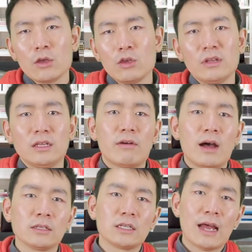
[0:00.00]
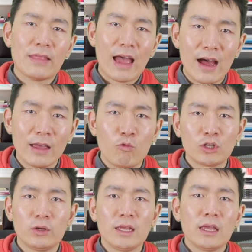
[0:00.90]
you will need around an
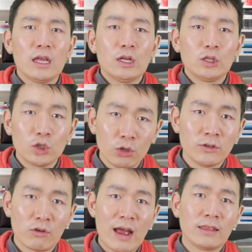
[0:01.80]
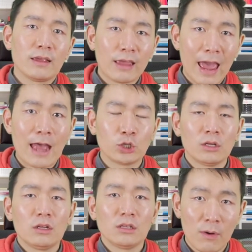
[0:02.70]
eye-watering 200 grand
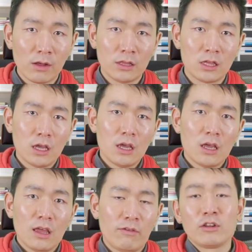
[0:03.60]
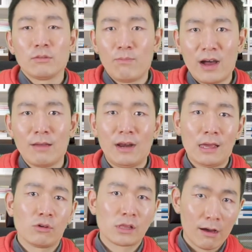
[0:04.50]
cash deposit if you want to buy a
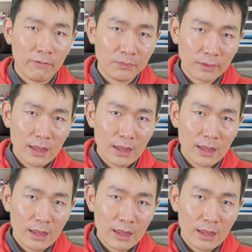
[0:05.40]
place yourself.